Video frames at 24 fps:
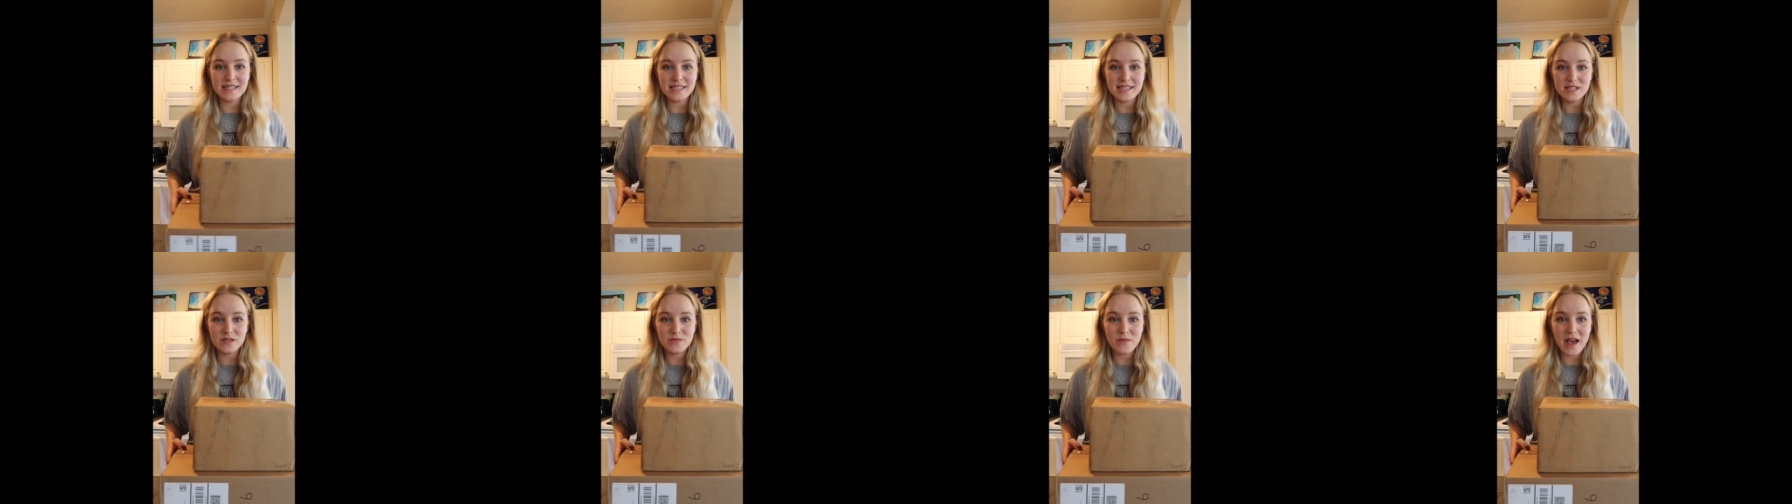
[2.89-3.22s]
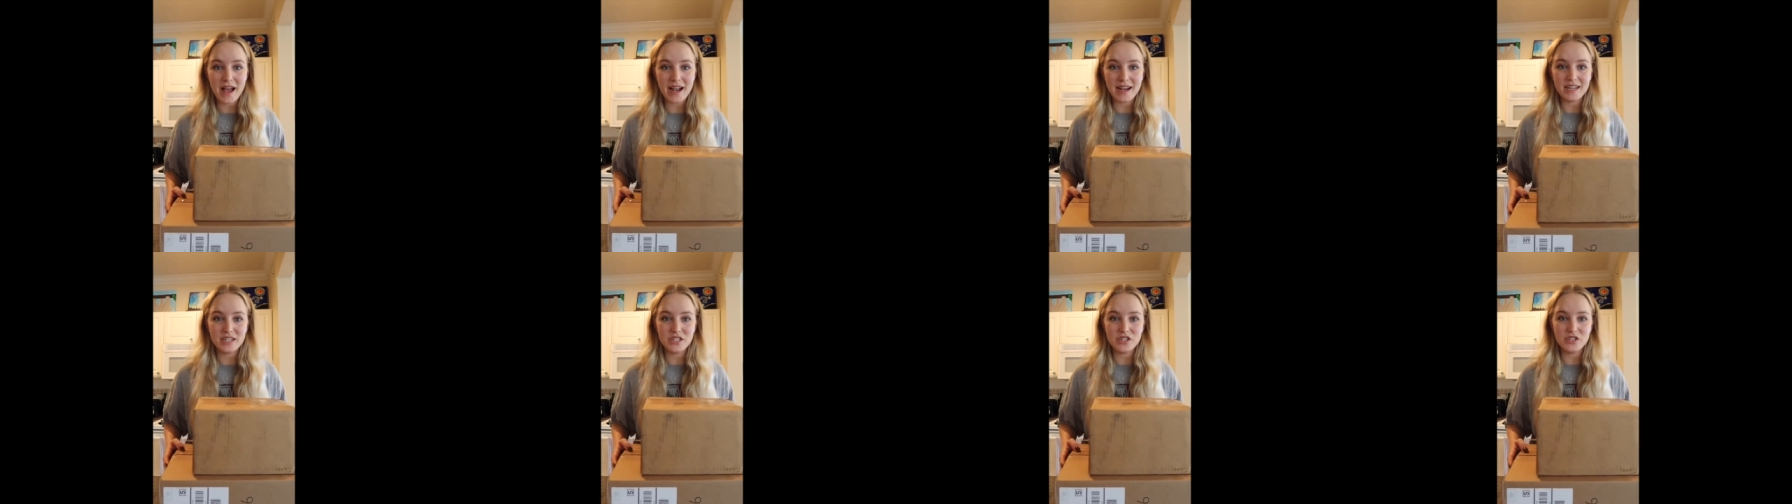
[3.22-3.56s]
these
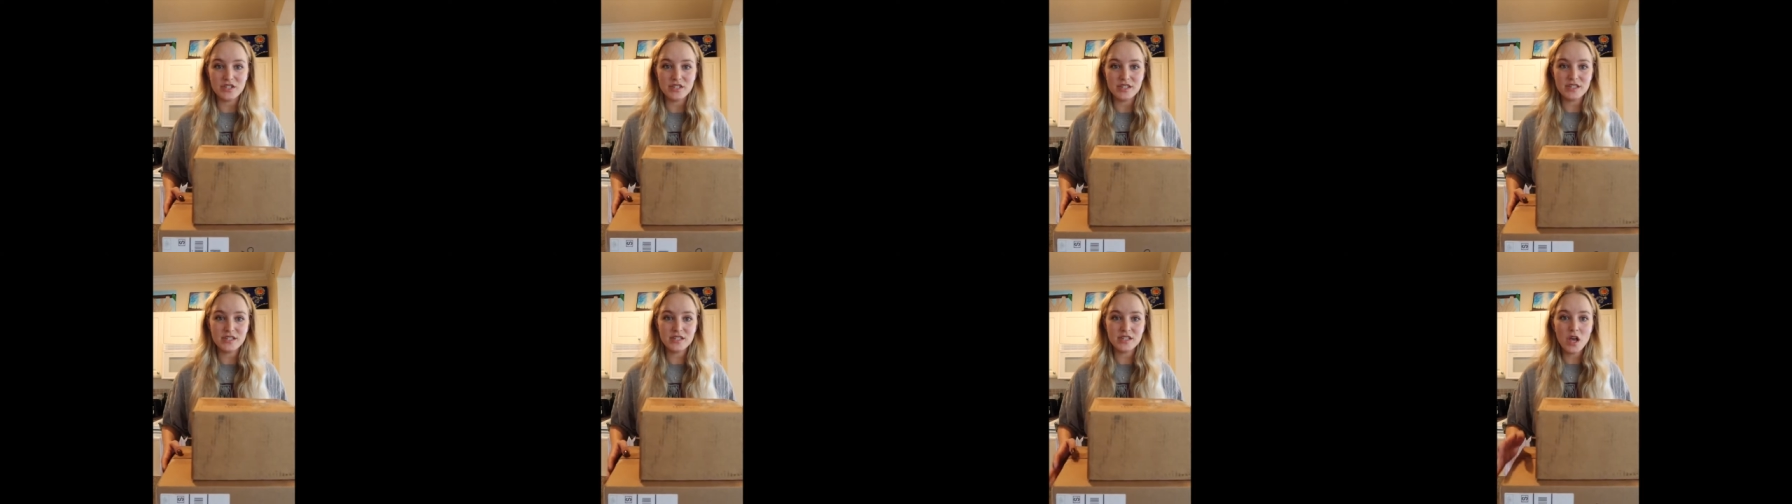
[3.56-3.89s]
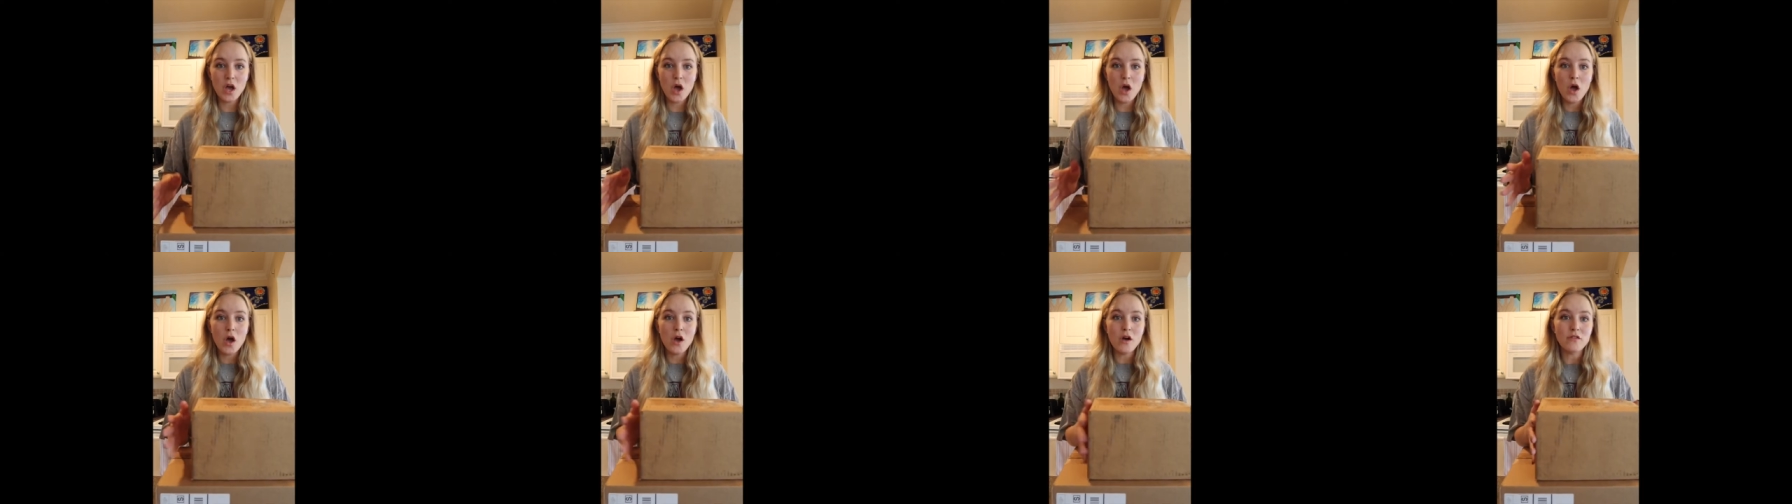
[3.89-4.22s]
packages
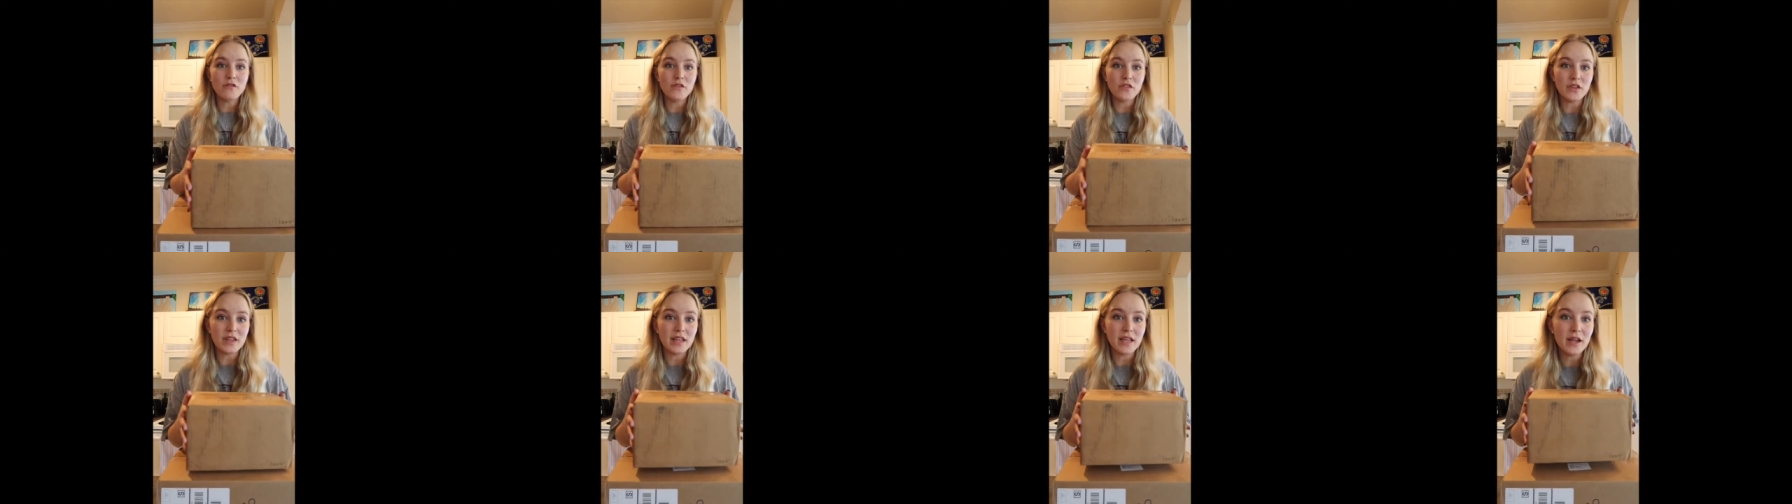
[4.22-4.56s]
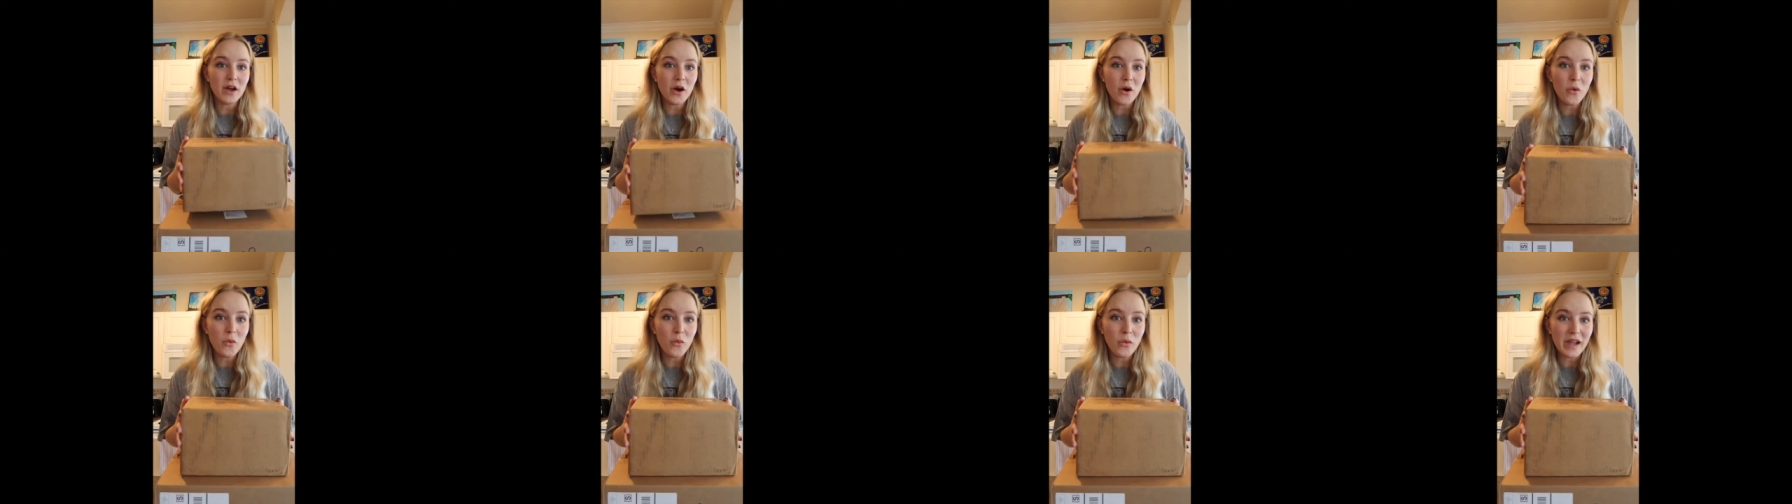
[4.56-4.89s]
for like
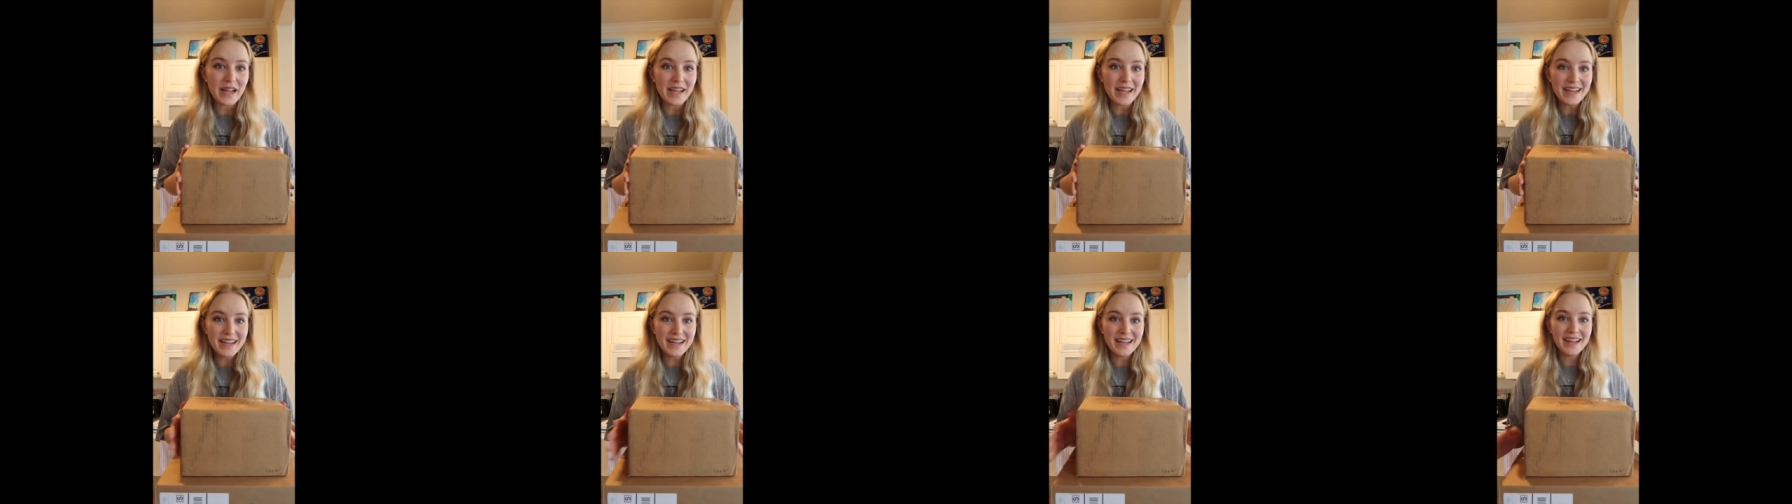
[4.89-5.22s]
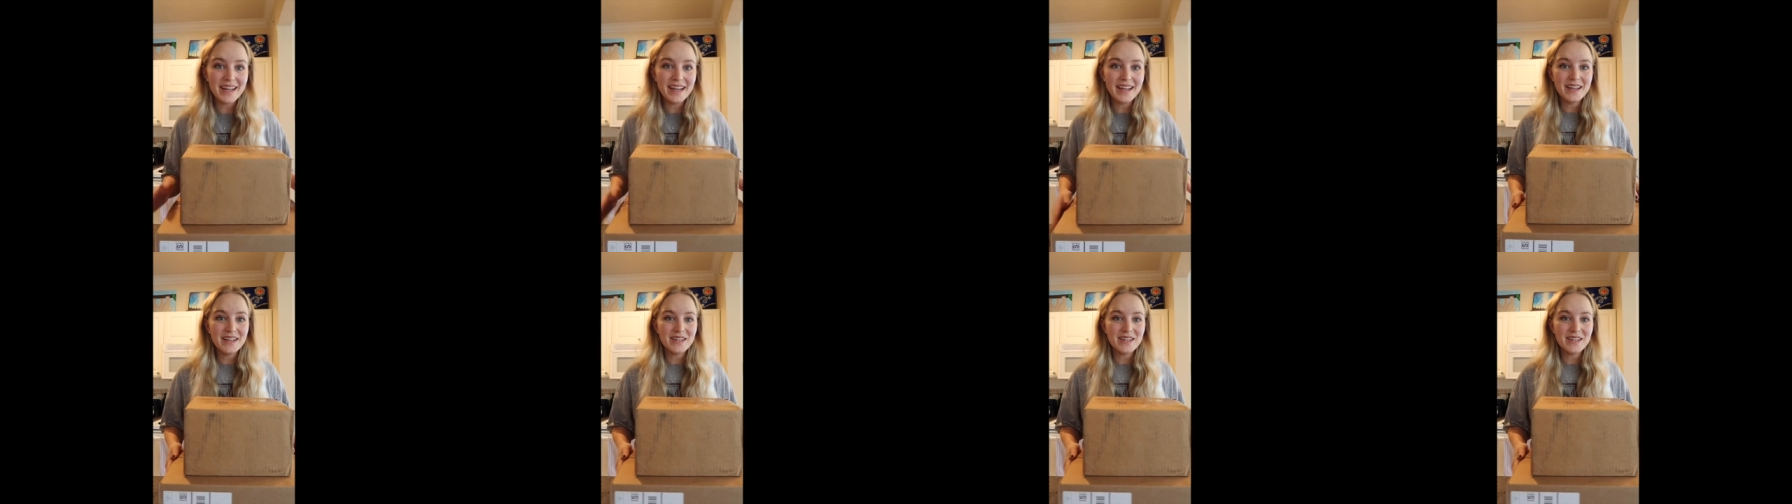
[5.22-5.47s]
a week,